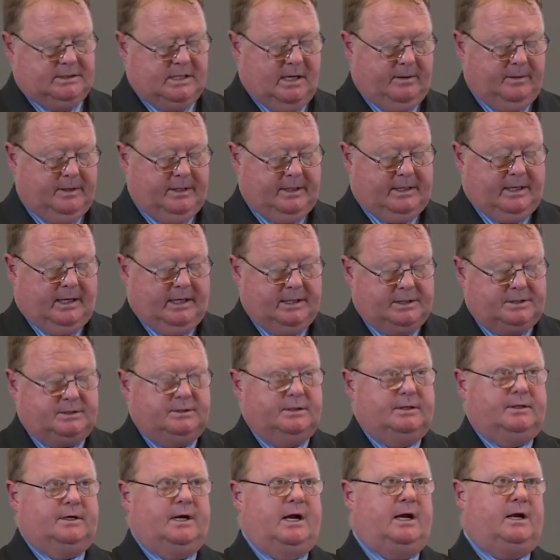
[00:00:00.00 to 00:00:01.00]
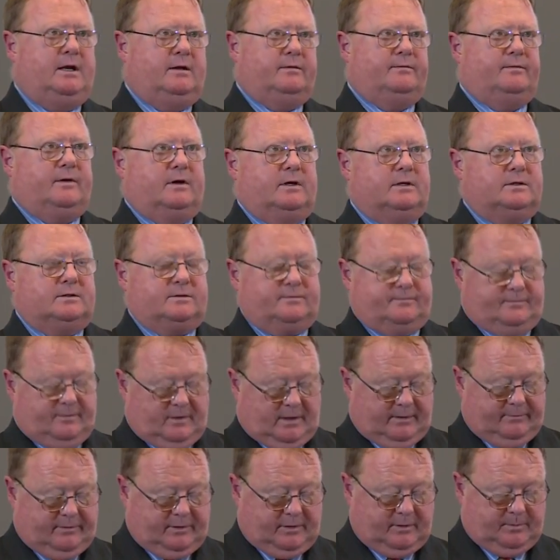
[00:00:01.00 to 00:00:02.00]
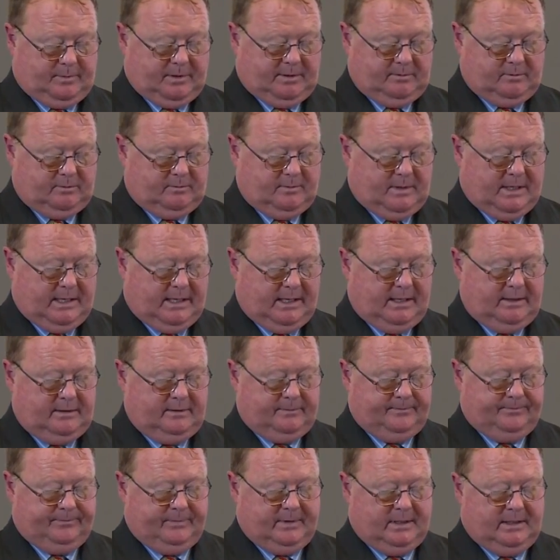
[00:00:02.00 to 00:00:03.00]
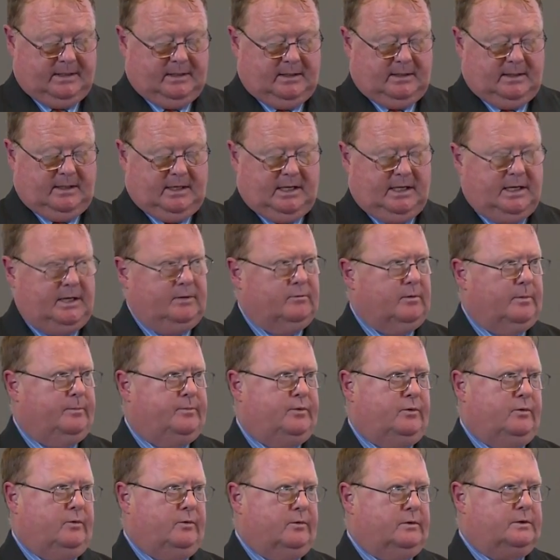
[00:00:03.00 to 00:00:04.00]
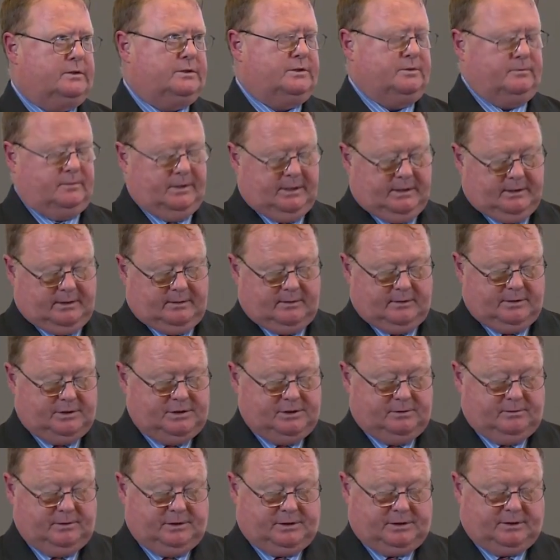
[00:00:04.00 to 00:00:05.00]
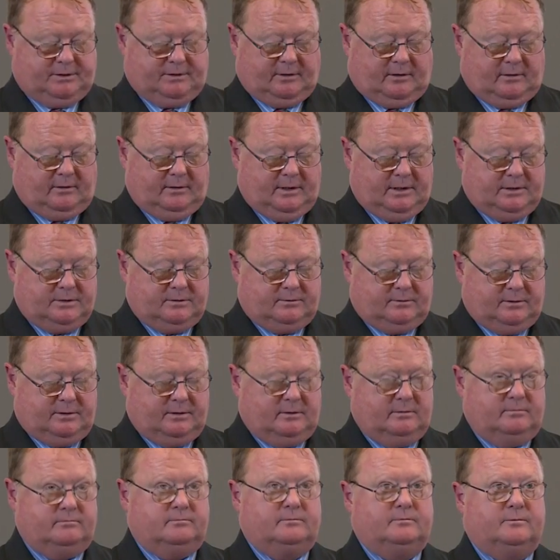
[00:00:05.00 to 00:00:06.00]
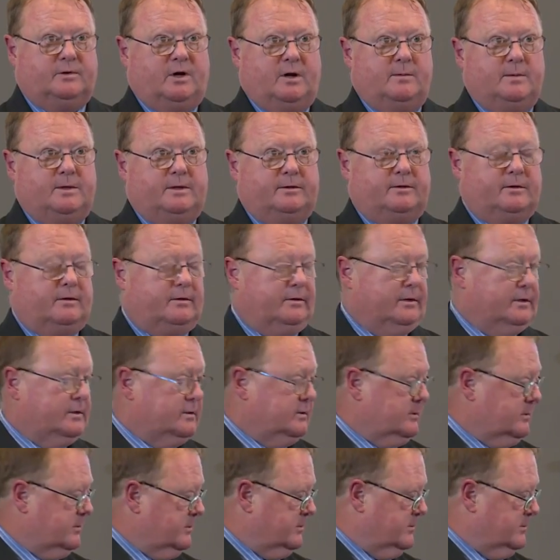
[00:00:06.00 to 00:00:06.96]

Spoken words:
no indication that any of those 500 people made any report to either the Jewish authorities or the Roman authorities